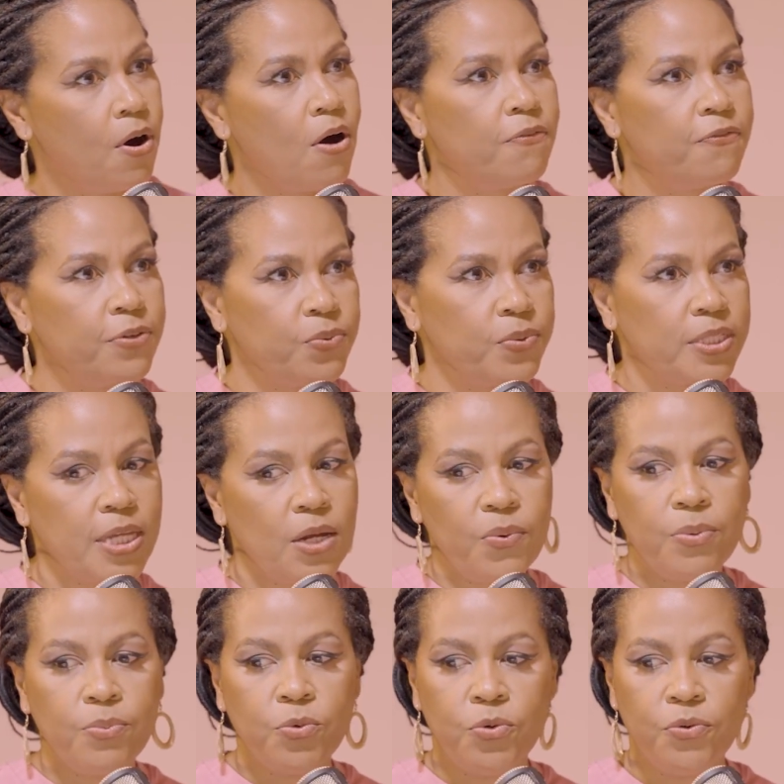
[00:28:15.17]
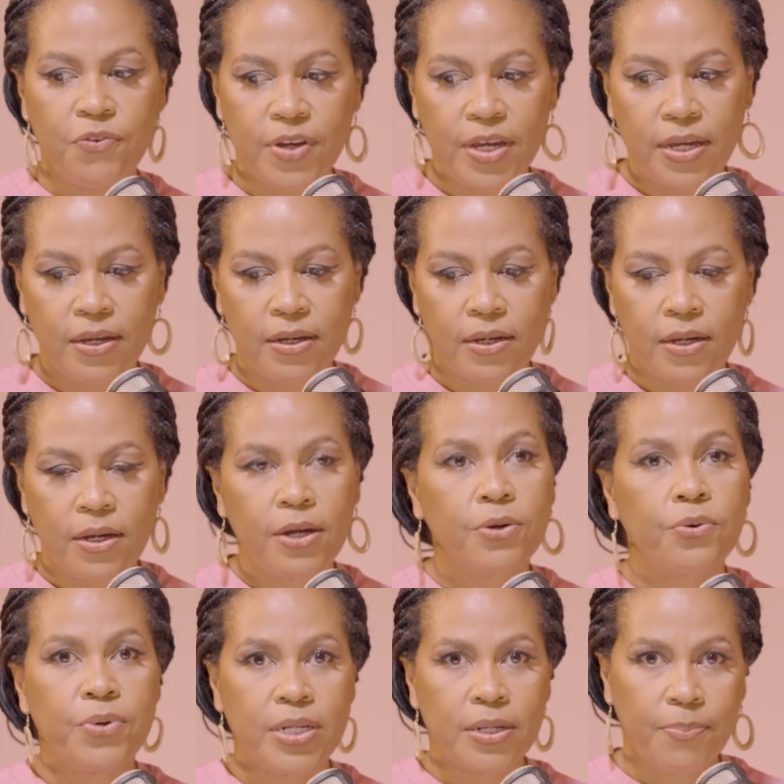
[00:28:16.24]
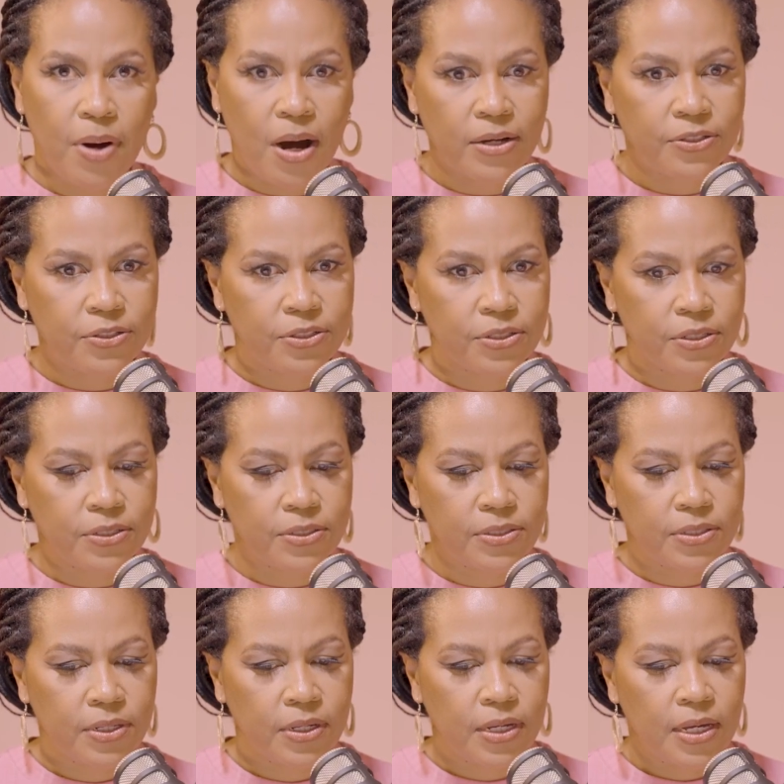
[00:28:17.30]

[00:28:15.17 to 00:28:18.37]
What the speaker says: Often we say we're moving greener pastures.